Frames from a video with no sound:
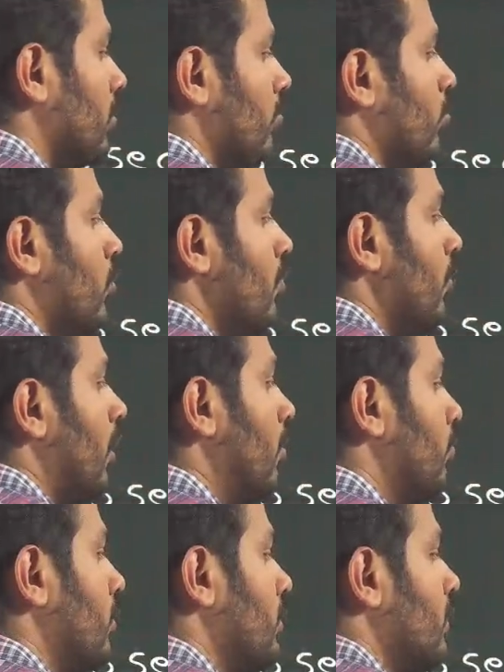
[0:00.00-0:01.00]
volume
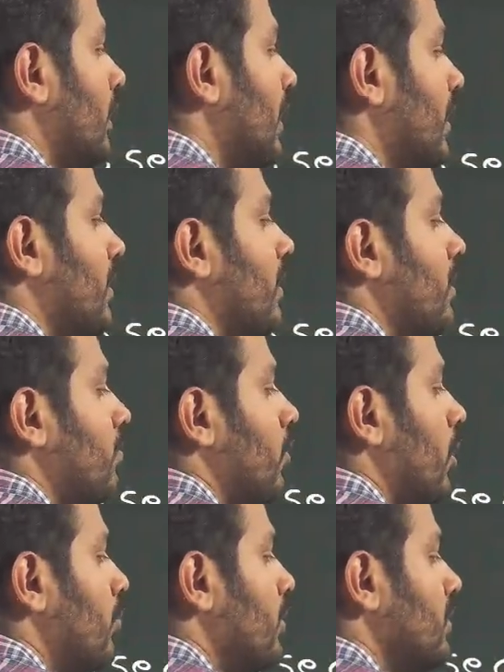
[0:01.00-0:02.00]
was there, and here the
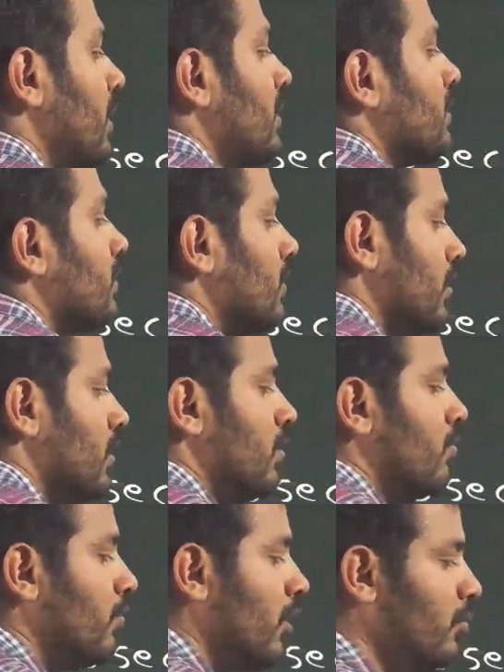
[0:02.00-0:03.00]
volume is less,
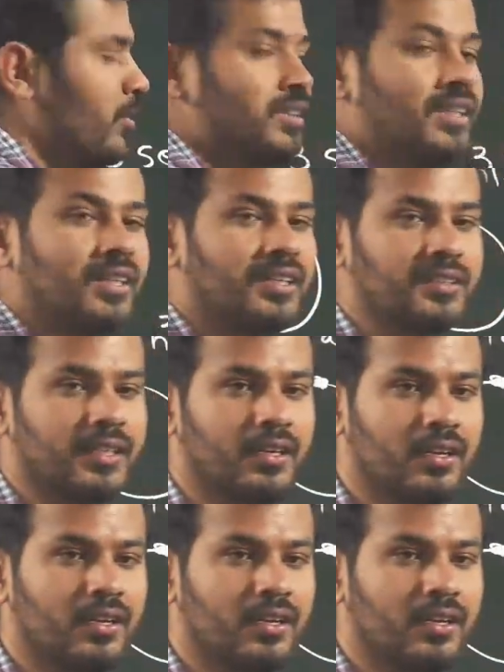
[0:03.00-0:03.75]
volume is decreasing.